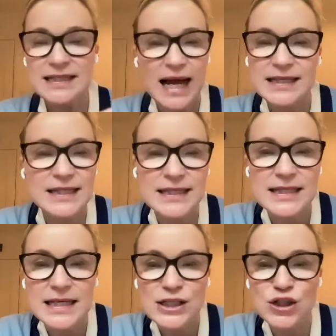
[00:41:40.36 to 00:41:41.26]

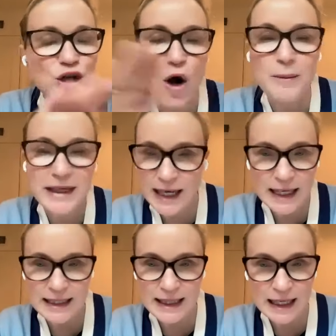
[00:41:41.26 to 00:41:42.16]
Sizes don't mean
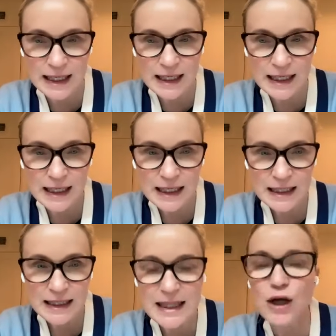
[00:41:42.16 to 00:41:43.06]
anything.
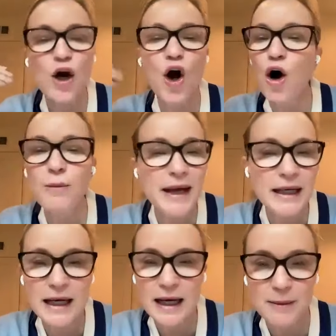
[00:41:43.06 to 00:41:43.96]
They're all
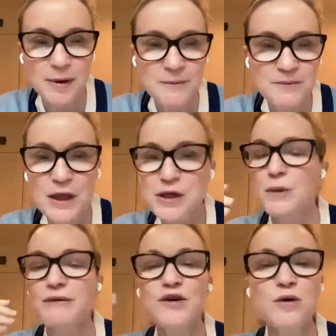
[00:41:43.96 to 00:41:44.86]
made up.
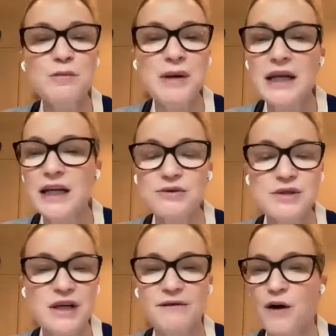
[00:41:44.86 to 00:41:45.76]
So if you're beating
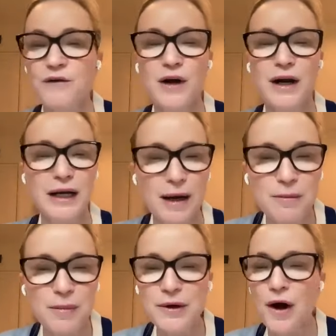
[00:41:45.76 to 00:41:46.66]
yourself over a
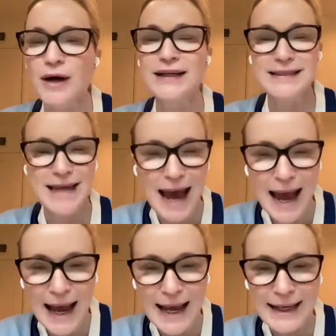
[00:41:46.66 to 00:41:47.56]
number on a
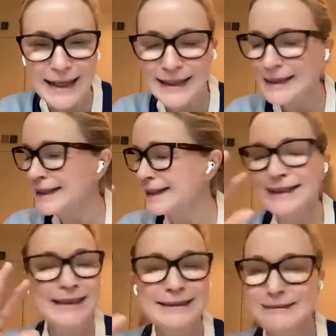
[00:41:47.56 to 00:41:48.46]
tag,
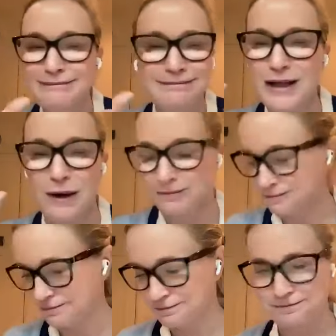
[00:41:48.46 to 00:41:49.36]
no,
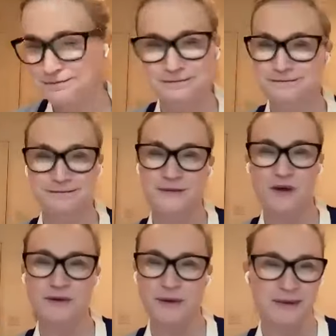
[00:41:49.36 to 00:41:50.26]

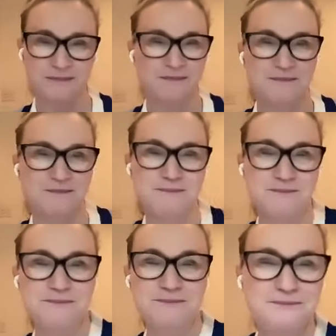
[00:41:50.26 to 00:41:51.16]
don't do it.